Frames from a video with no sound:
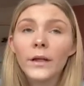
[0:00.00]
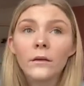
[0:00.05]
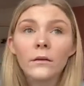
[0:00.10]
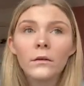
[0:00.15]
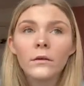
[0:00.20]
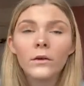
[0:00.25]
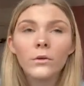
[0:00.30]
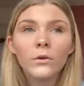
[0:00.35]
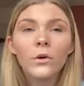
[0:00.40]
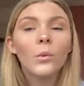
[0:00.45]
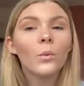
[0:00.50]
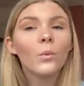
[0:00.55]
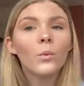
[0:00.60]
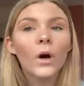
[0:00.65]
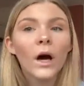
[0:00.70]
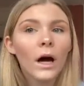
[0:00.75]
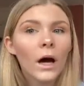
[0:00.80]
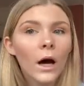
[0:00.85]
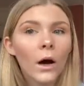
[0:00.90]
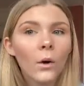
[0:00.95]
I don't know
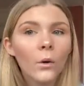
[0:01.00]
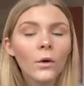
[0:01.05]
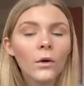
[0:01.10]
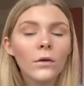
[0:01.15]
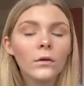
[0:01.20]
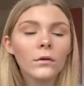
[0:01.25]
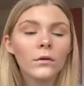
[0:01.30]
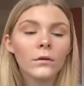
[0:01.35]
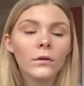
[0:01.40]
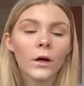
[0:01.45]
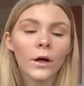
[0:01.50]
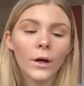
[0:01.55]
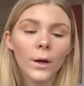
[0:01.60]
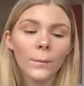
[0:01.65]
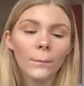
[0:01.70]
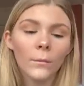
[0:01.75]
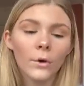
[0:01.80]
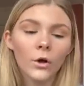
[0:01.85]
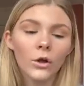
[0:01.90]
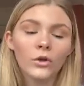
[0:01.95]
how.
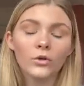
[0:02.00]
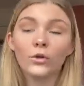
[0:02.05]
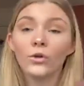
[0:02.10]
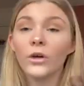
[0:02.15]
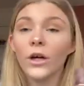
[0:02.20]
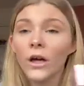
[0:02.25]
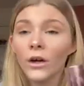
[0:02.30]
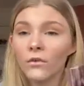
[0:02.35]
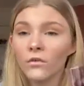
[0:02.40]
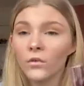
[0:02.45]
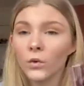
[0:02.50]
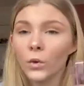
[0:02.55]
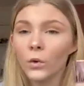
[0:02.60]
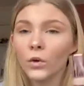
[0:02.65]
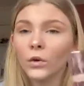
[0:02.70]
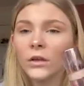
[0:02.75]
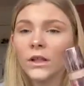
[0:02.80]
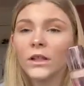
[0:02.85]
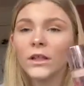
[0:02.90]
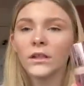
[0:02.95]
So I've got F4.
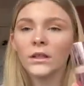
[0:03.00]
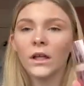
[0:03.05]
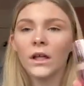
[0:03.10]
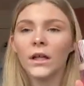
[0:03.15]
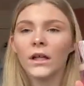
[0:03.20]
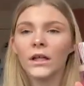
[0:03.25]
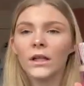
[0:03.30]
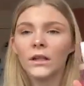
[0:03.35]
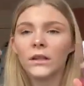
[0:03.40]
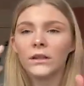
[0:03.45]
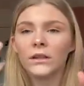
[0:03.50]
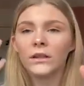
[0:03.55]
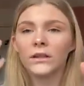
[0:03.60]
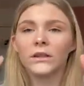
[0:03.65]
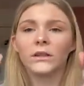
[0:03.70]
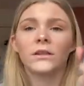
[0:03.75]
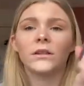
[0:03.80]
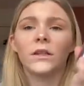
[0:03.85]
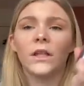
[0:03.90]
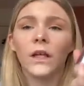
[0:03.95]
It's a
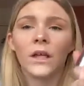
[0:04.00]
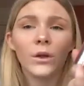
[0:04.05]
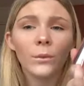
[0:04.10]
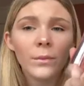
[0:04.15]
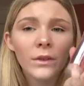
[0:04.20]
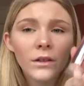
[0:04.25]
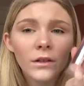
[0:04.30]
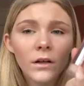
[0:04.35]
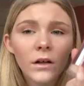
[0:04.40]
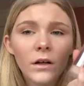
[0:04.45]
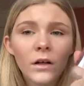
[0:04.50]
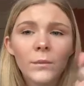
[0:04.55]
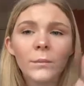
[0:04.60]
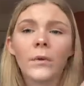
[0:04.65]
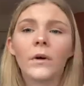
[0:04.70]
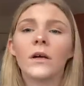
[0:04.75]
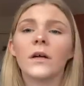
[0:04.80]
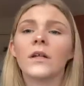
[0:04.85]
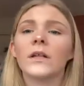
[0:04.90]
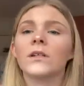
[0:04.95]
little bit dark, but
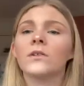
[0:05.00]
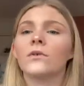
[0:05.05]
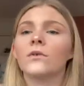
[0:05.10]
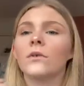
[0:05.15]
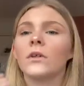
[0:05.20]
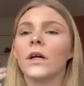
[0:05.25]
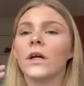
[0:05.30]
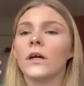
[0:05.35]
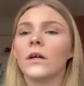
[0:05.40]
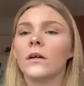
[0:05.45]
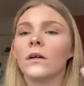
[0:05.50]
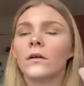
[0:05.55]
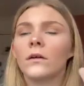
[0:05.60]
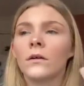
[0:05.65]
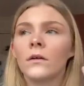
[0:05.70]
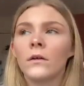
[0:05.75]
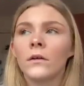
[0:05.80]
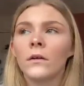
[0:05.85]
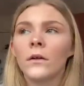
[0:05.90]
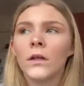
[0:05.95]
it's not like
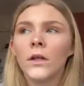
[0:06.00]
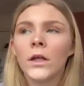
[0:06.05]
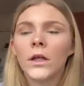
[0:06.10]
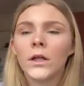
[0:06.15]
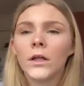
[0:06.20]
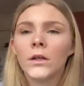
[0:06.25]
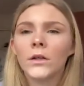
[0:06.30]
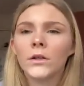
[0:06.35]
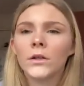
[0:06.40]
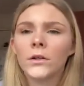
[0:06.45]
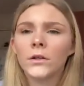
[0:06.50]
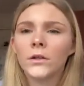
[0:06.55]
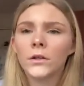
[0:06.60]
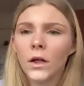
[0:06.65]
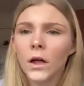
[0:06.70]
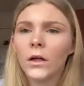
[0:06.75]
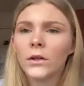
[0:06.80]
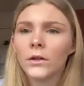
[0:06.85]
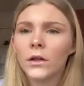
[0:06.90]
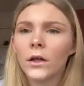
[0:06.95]

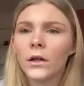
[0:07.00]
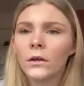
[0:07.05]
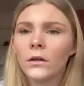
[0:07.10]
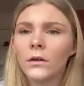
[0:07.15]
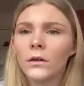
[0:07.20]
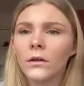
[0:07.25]
dark.